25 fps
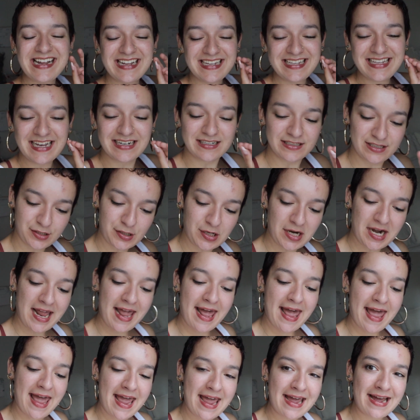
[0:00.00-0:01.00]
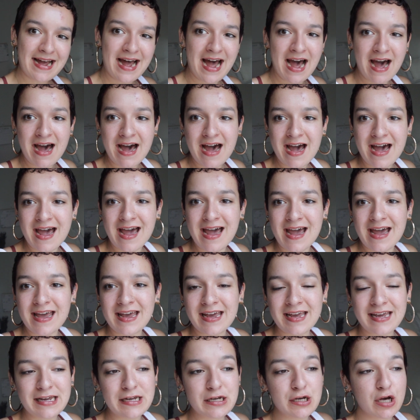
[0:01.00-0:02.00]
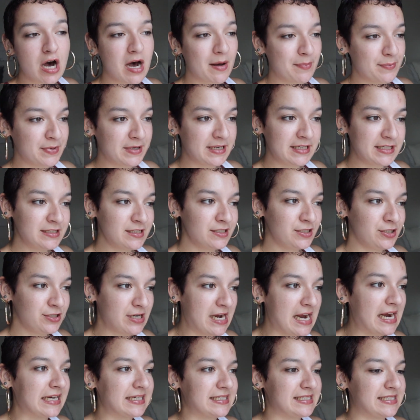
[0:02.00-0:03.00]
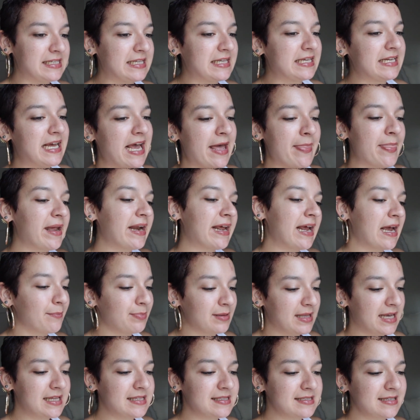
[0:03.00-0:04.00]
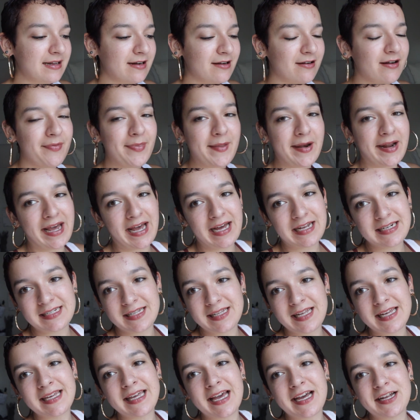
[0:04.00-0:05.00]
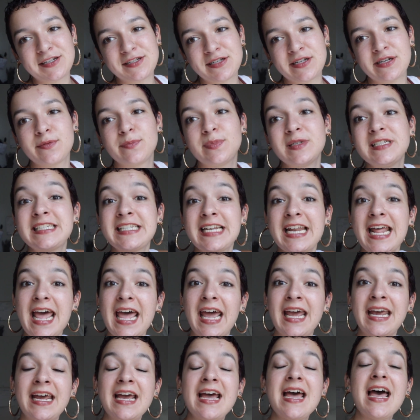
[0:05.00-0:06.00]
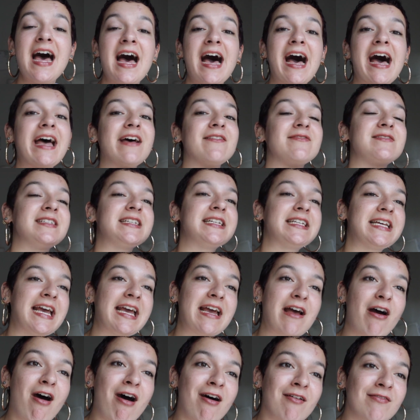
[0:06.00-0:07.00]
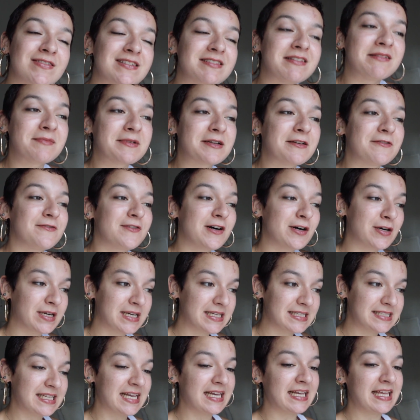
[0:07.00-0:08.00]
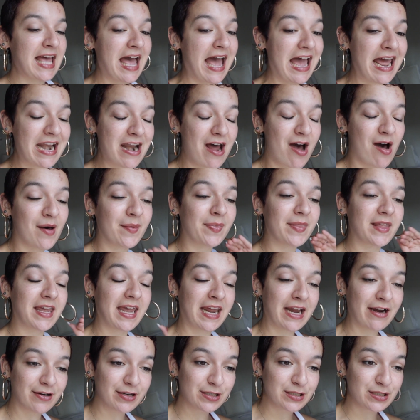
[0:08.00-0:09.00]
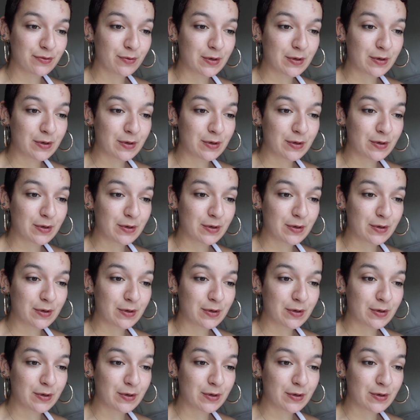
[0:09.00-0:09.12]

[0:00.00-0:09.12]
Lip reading: Yesterday I got pretty distracted, and then I had plans later on that I had to like get to, but today I have today off, so I'm going to focus again on the character